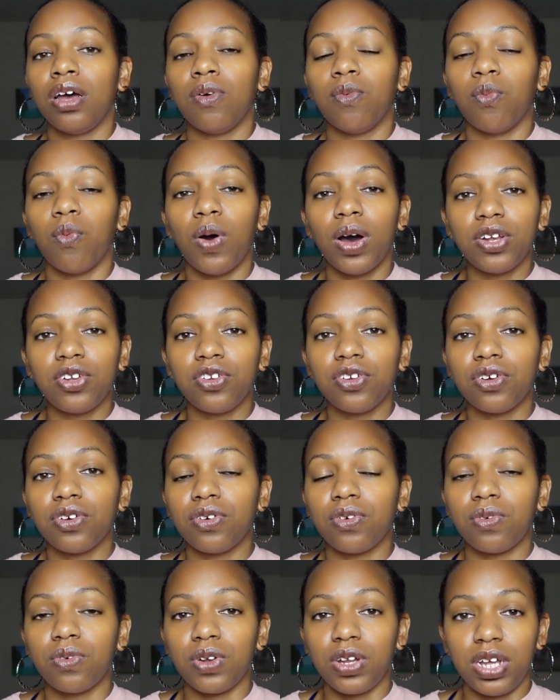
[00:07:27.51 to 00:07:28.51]
what you
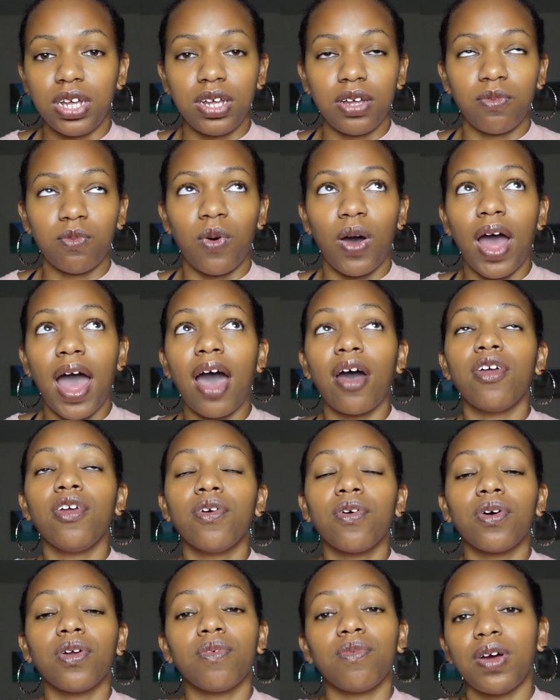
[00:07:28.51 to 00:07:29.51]
need, how you're
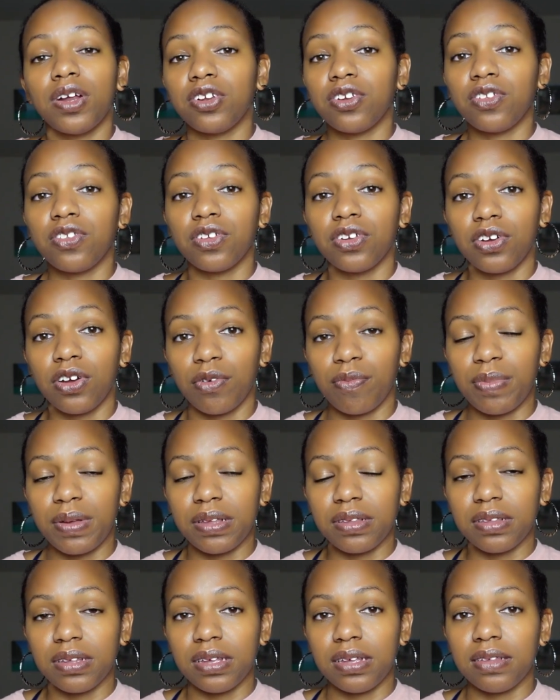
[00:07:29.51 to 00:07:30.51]
going to register your
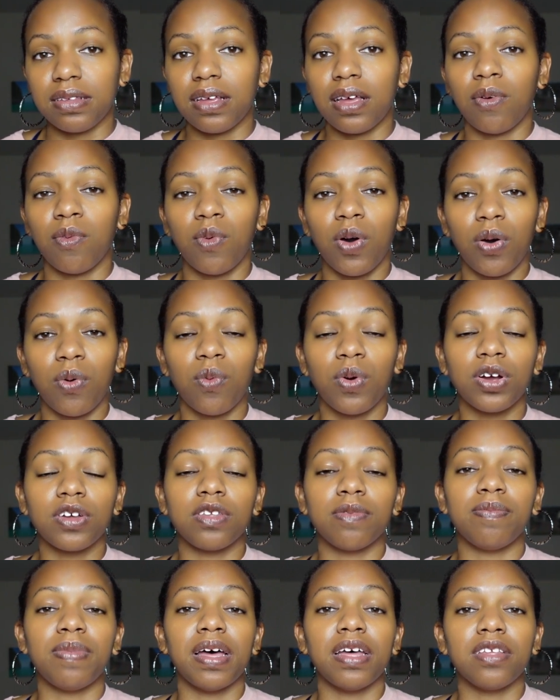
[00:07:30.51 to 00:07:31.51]
business, and what
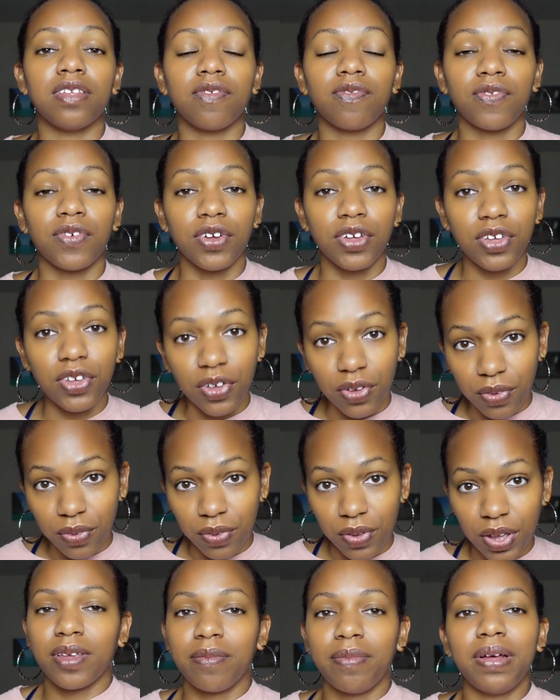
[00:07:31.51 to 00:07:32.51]
works best for you.
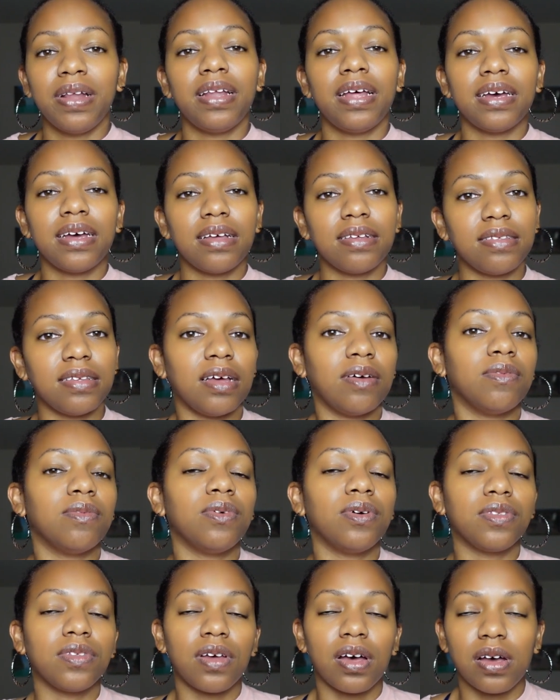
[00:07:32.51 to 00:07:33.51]
But like I said,
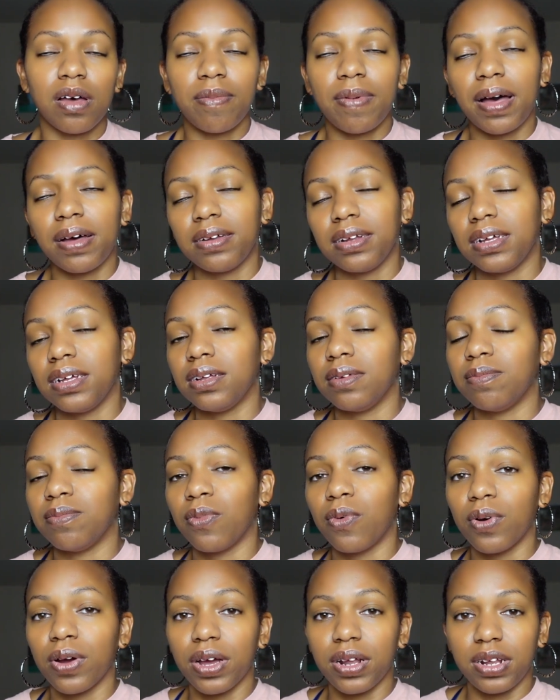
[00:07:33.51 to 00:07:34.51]
we'll talk about it
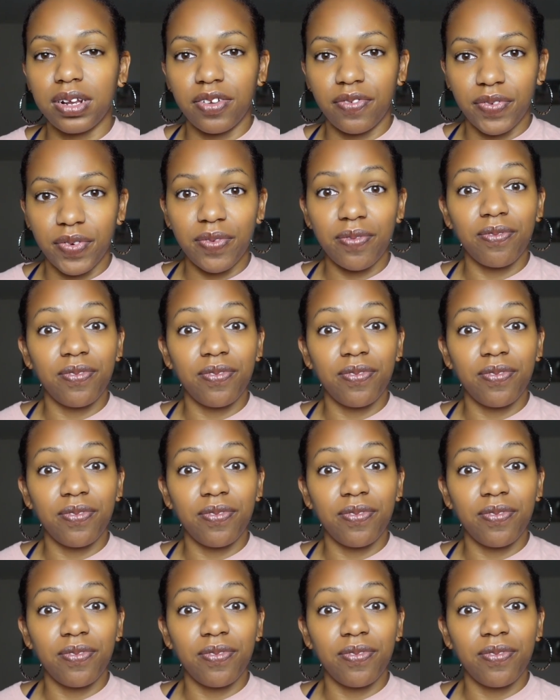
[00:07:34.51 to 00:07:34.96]
more in a different